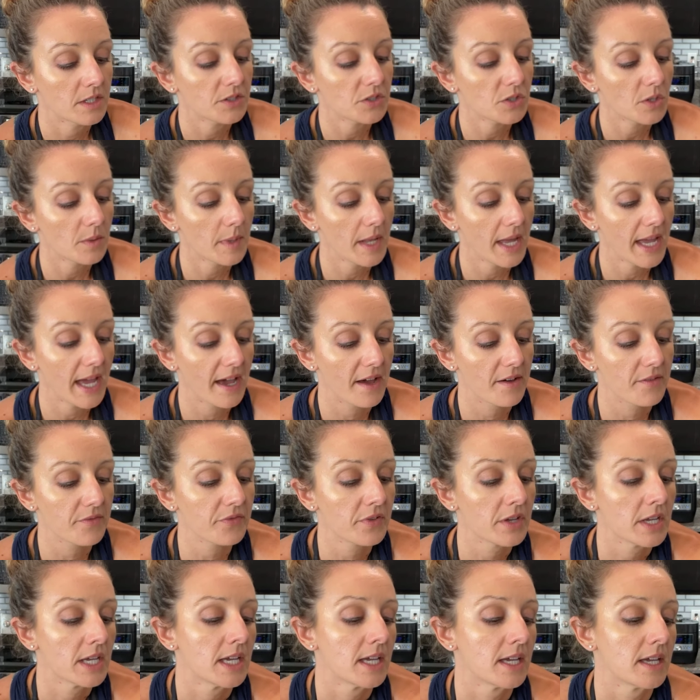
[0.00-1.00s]
So I'm gonna have
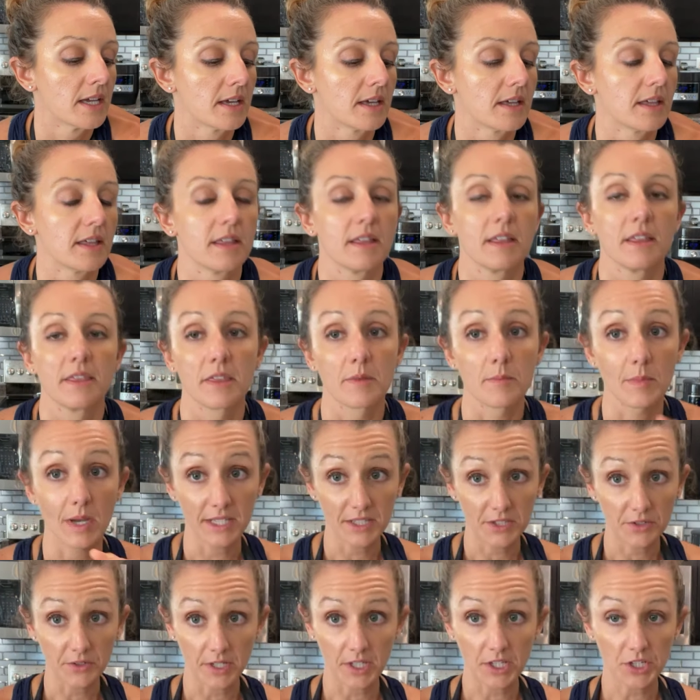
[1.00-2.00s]
the
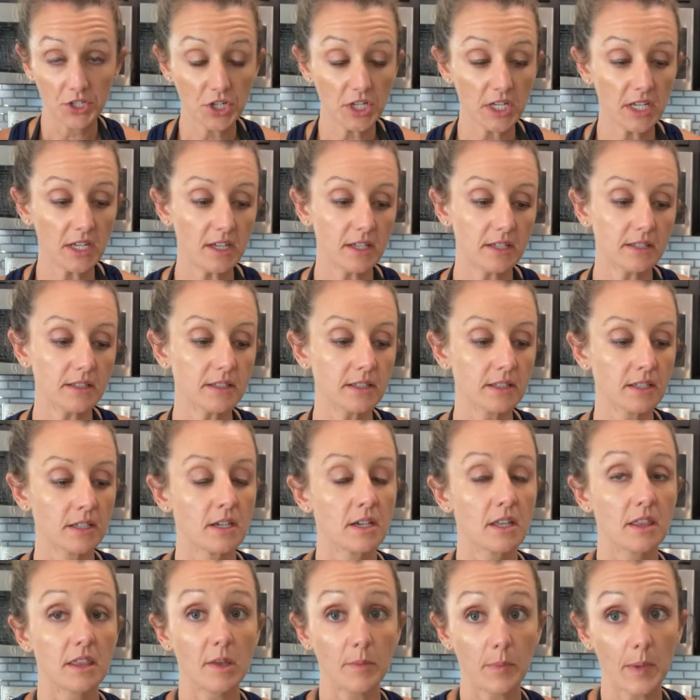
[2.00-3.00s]
mozzarella cheese,
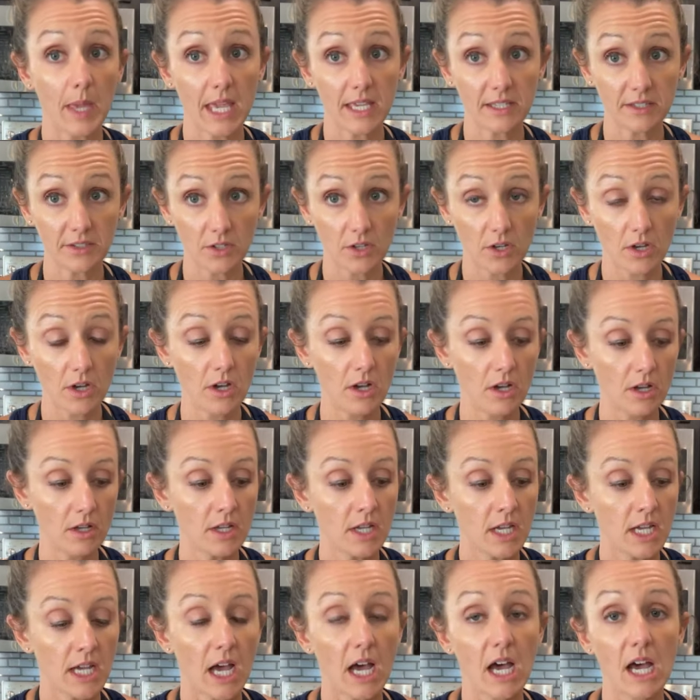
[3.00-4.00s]
the basil,
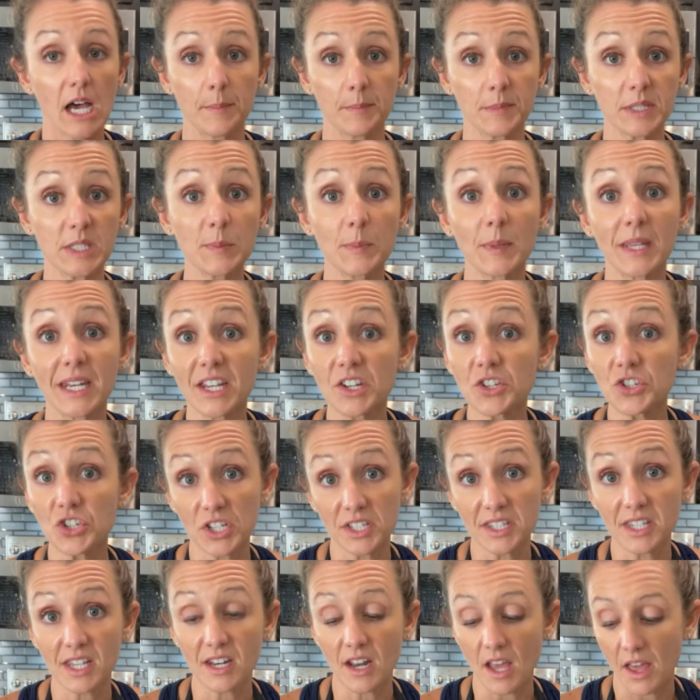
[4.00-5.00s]
um, spinach
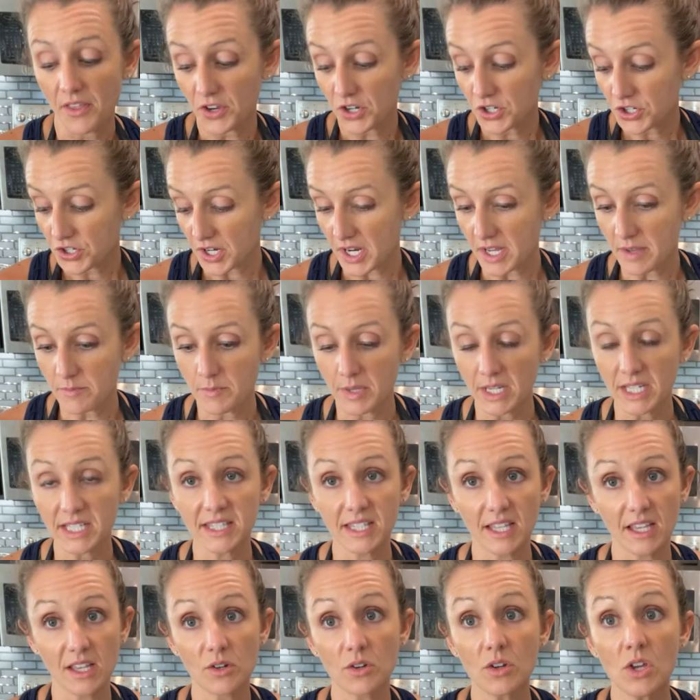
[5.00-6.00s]
is another great
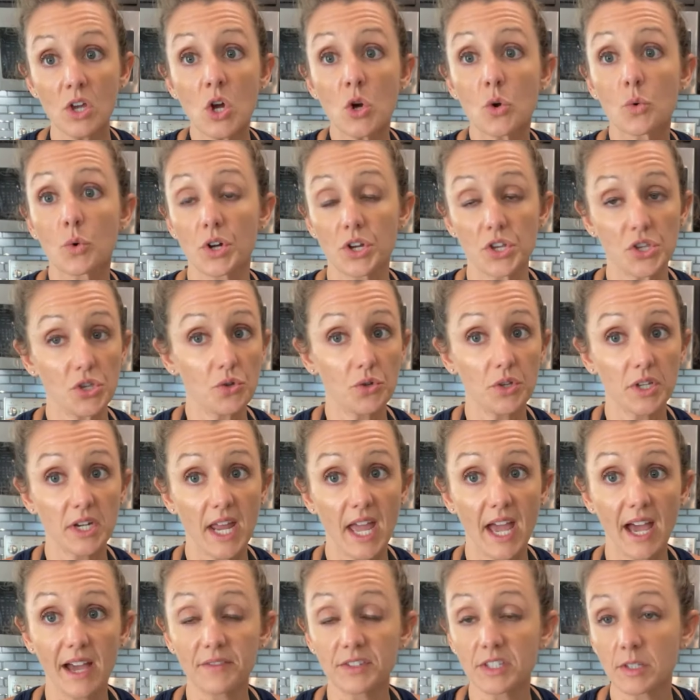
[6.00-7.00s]
mix-in where you can
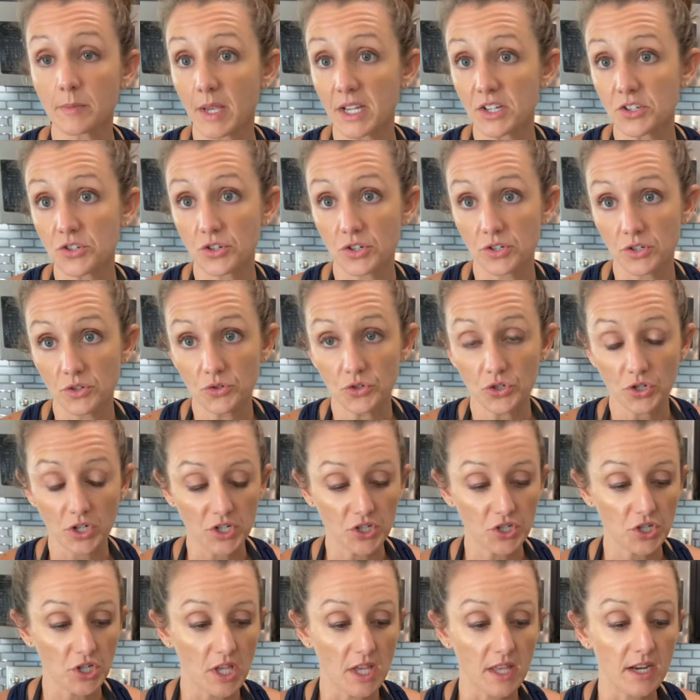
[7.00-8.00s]
have some extra
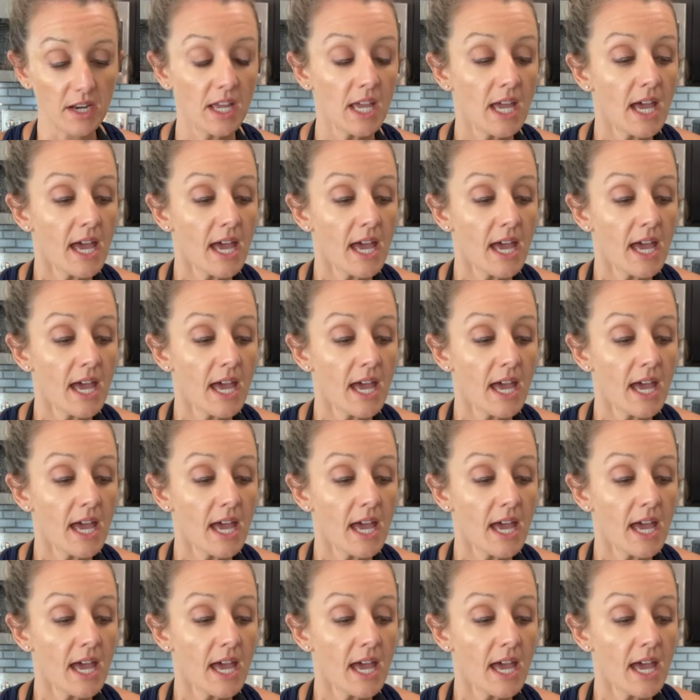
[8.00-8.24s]
nutrition.